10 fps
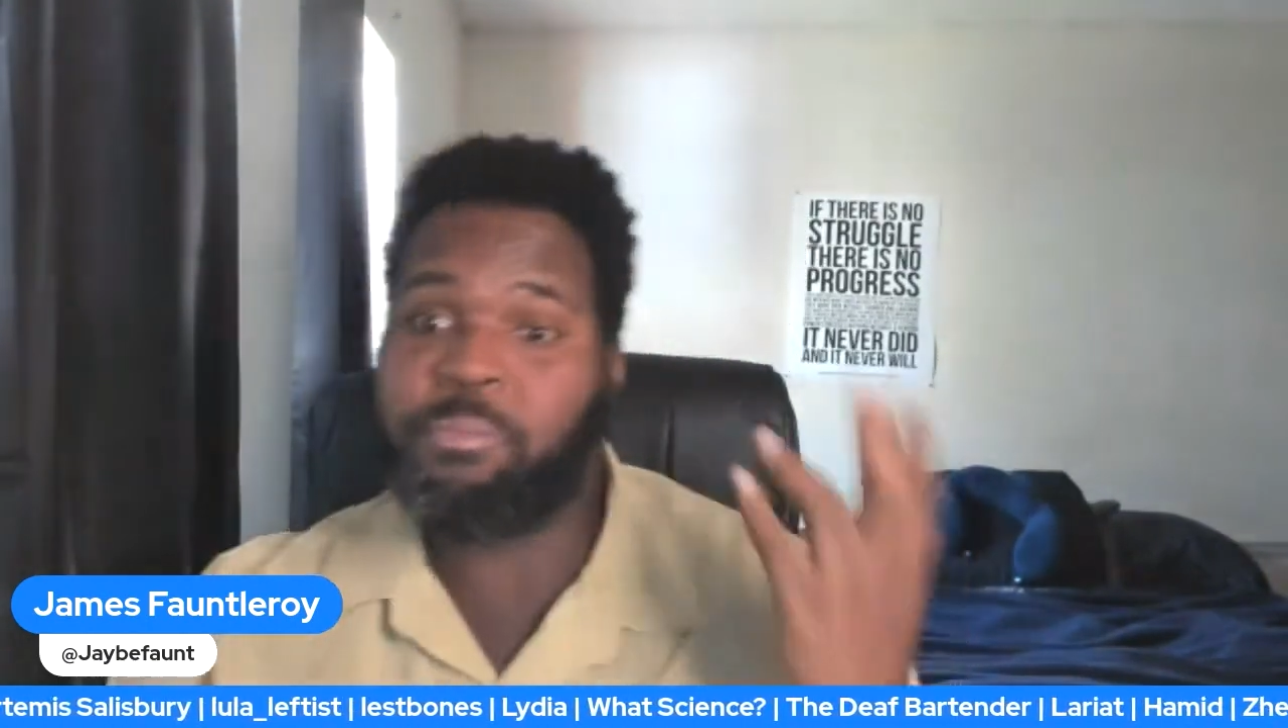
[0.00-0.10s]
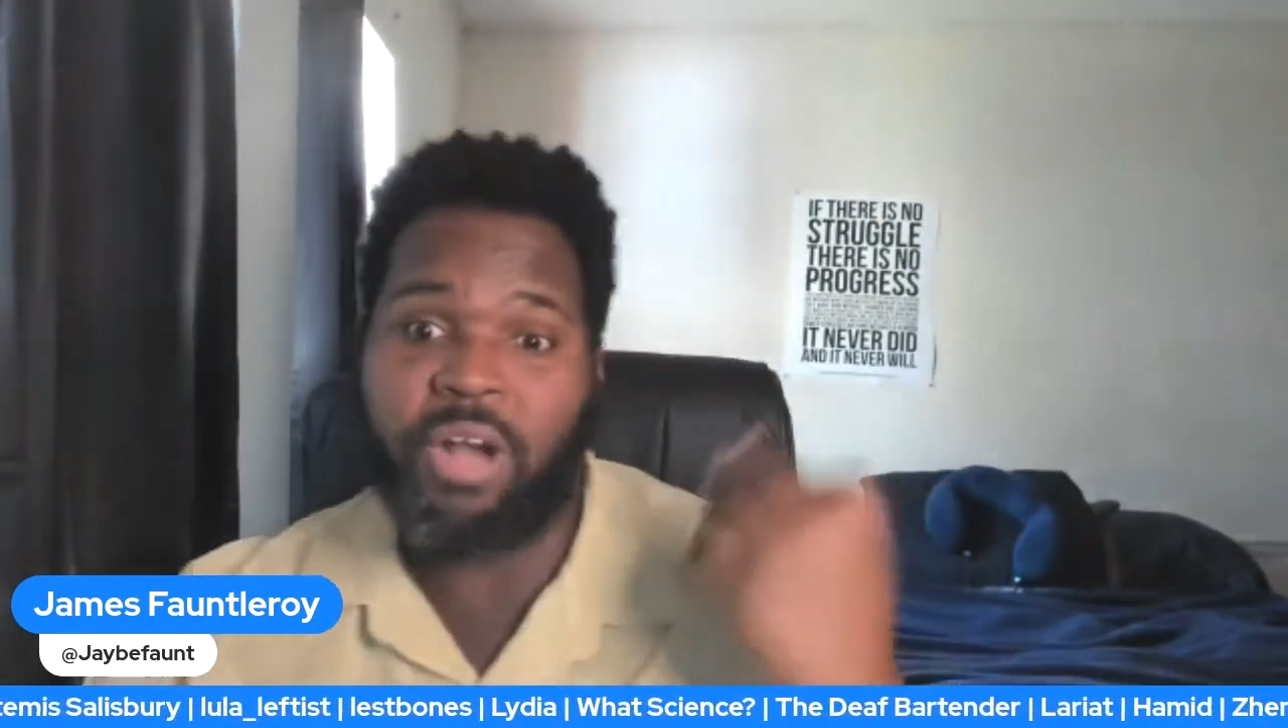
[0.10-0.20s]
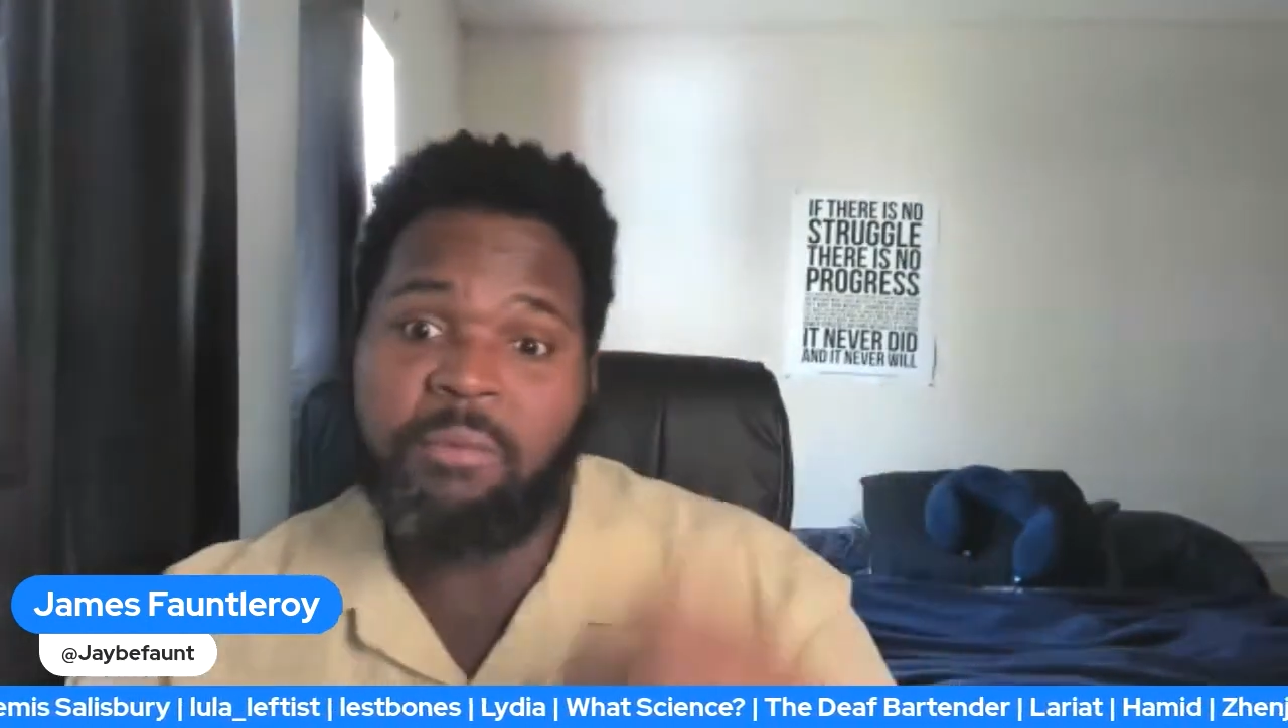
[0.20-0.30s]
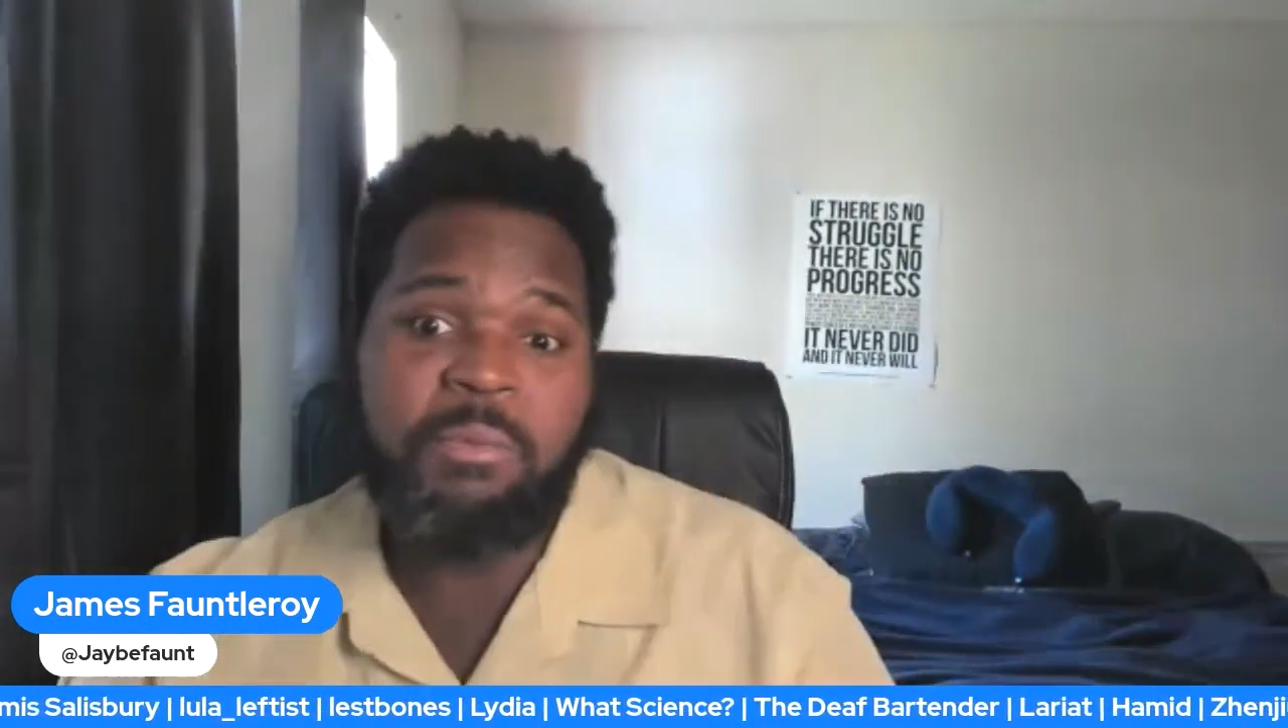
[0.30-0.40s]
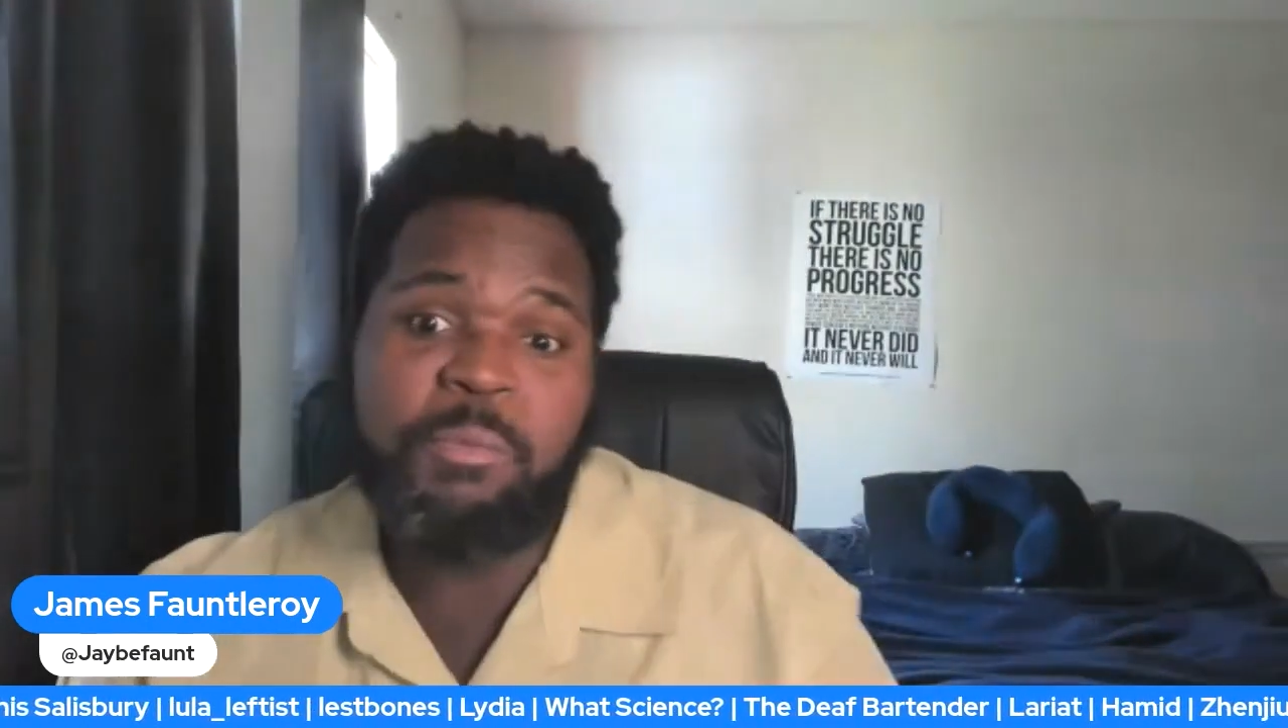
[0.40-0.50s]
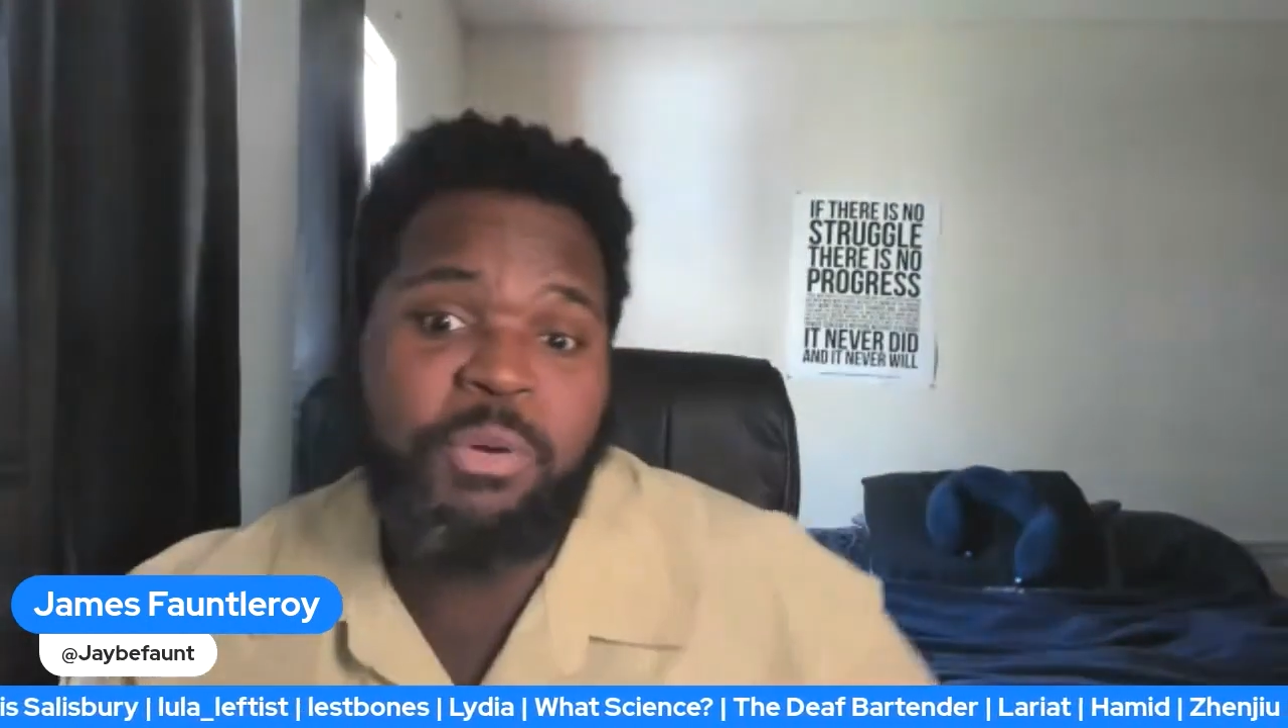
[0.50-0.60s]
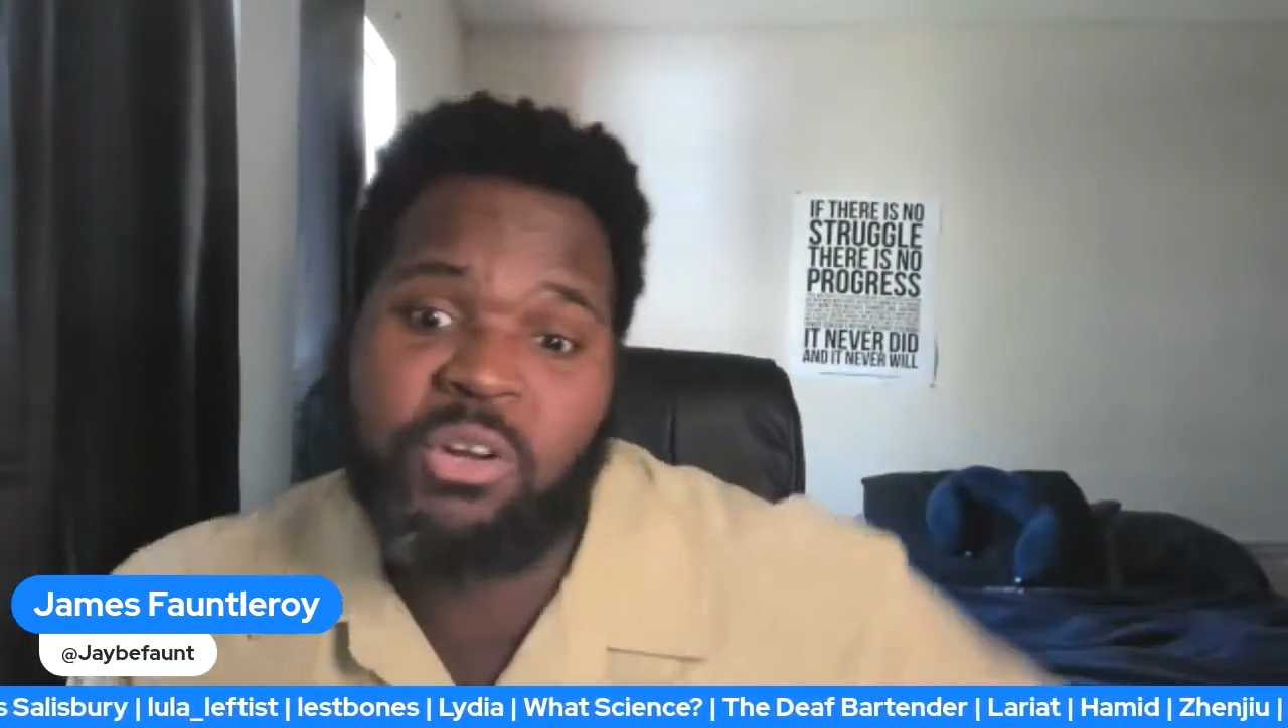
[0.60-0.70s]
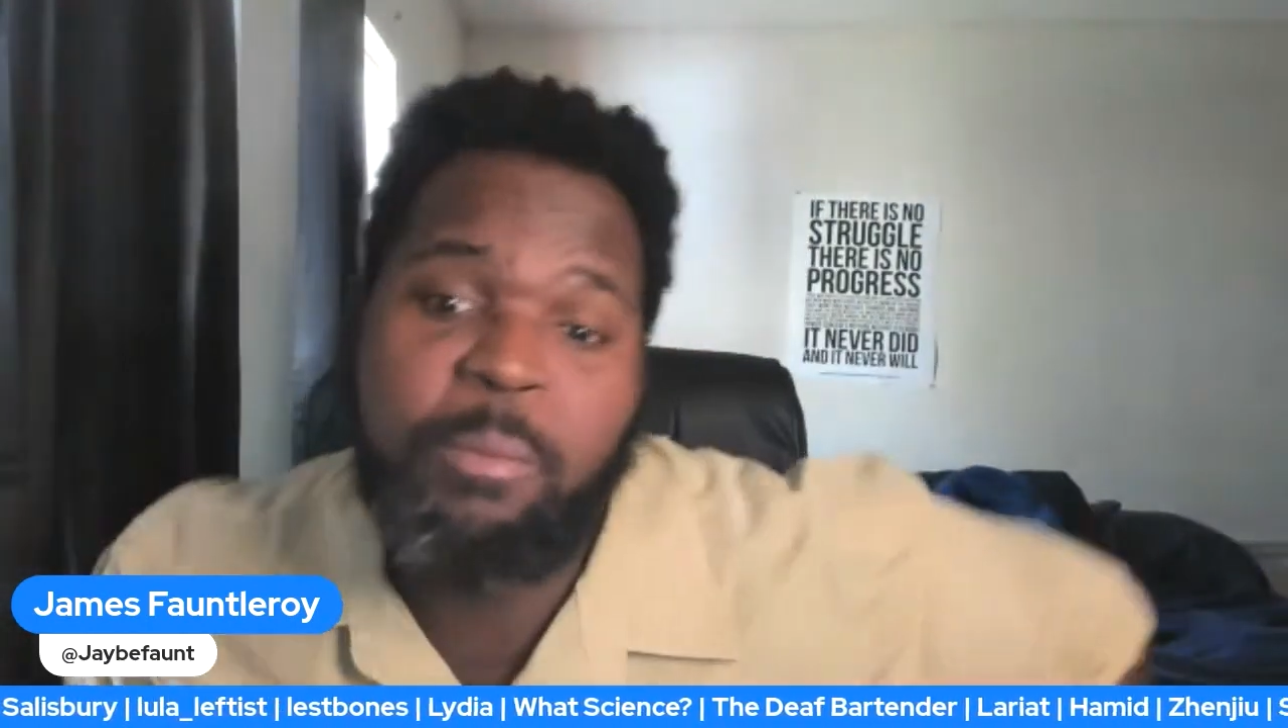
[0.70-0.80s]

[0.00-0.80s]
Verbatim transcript: probably be put on